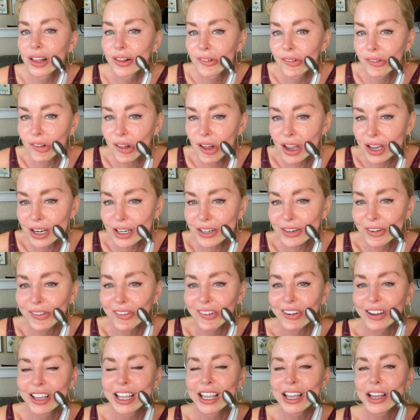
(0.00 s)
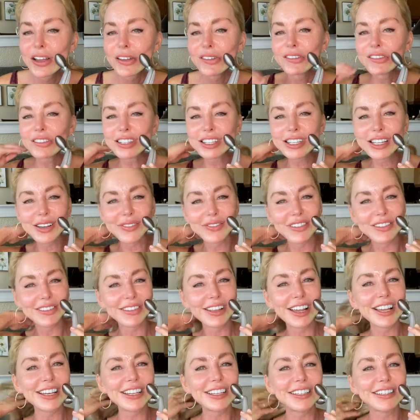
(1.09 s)
electric
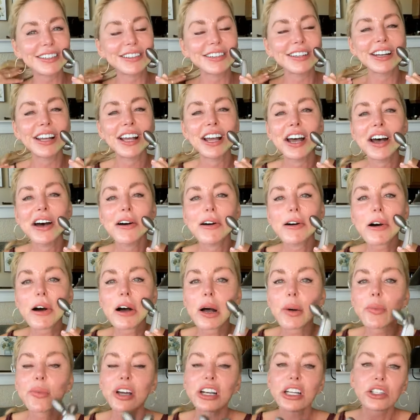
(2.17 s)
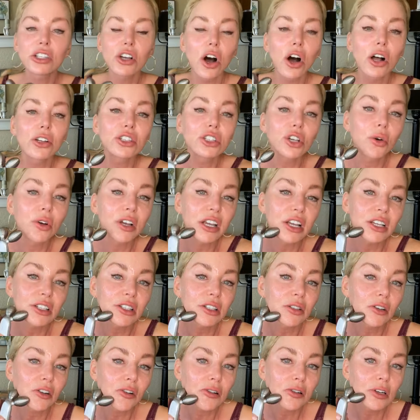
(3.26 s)
stimulation, um, but it's also,
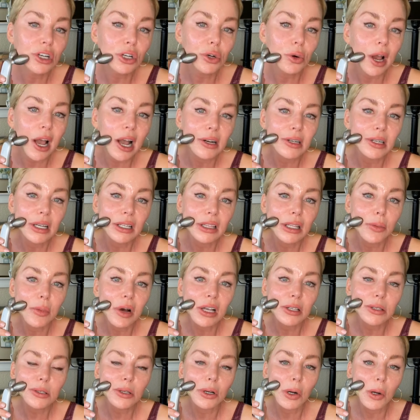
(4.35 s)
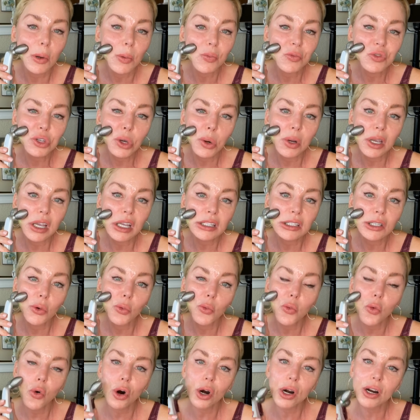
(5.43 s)
it's contracting the muscle. So it's
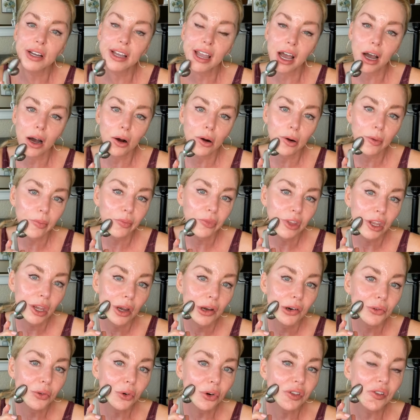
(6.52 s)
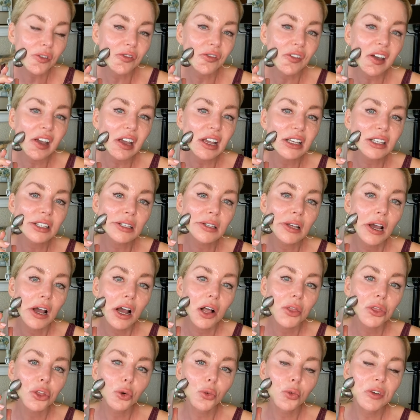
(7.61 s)
a workout for the face.
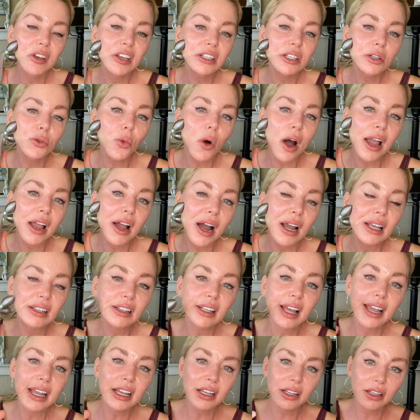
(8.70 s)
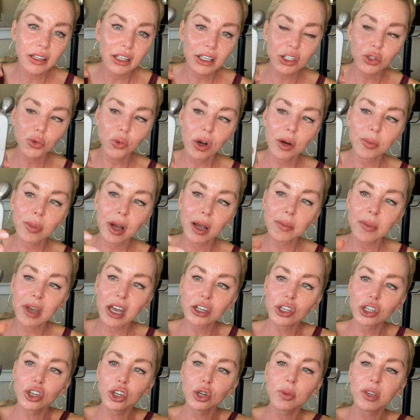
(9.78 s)
The reason why I like this one by
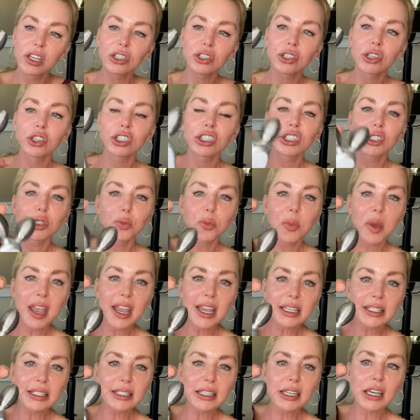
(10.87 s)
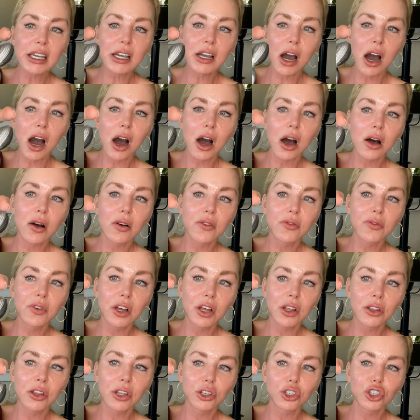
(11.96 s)
Medicube is the spacing
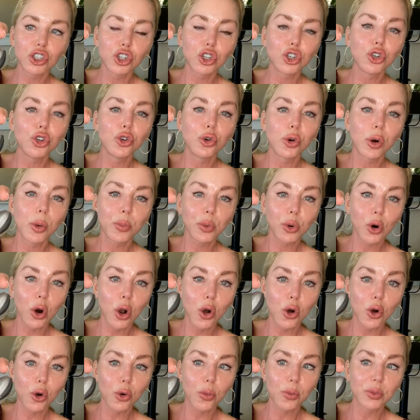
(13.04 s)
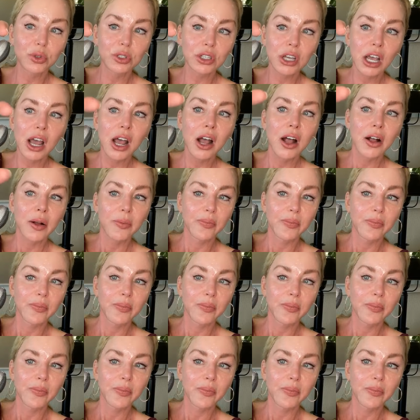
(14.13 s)
of the two probes,